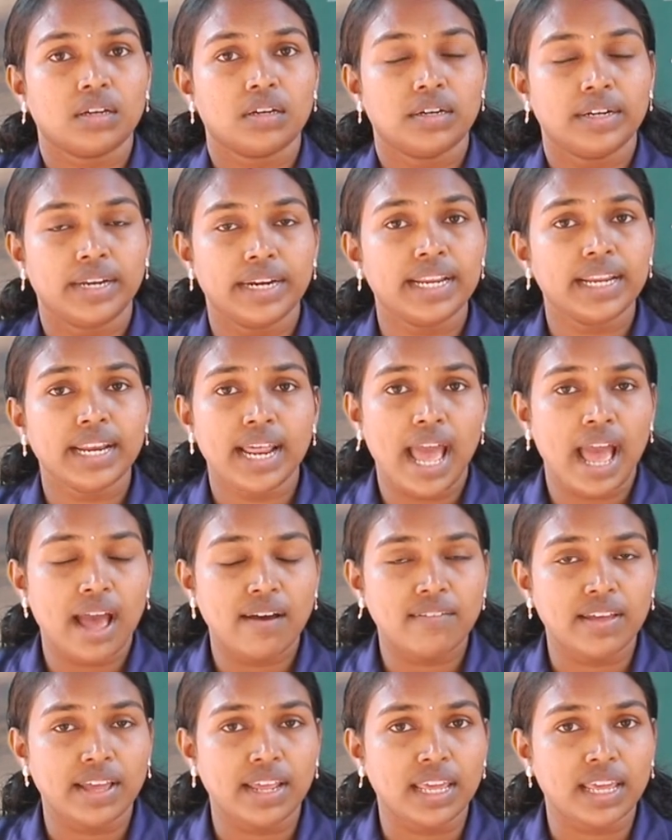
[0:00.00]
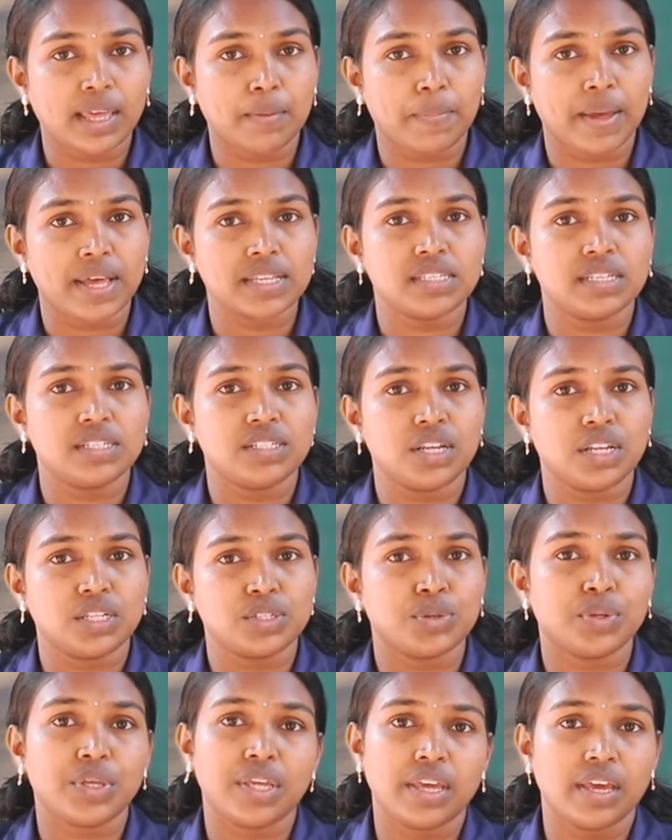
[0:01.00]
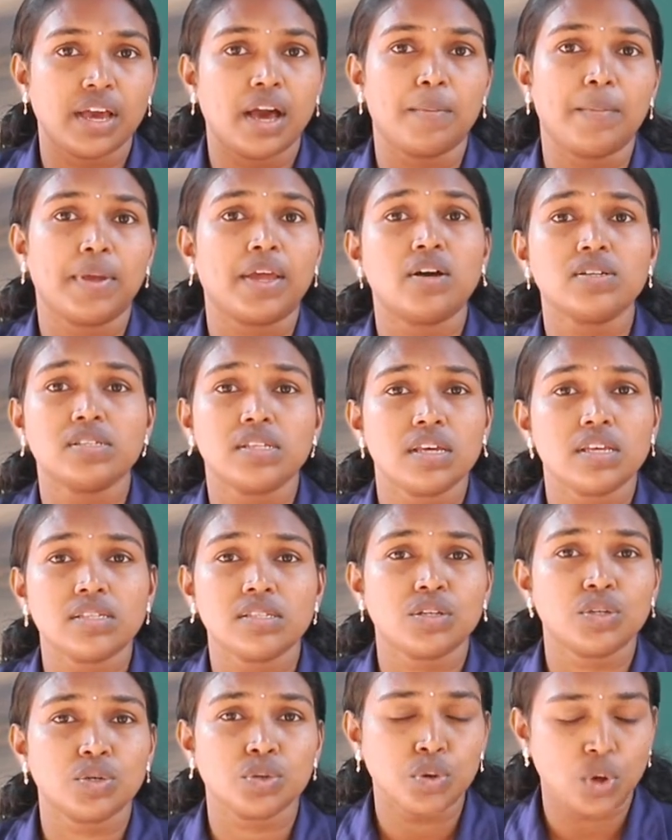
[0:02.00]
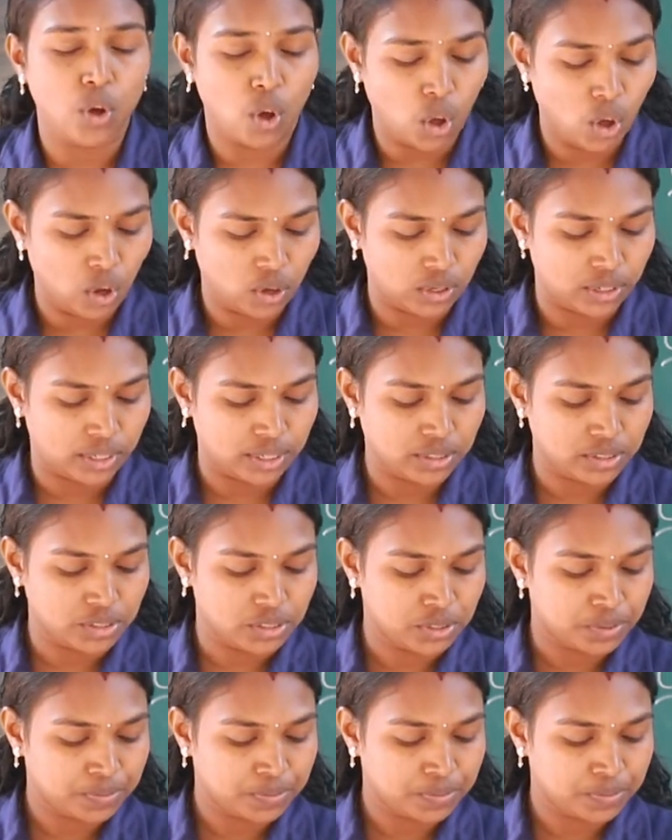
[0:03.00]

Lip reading: didn't have any capacity to hear, because he is too old.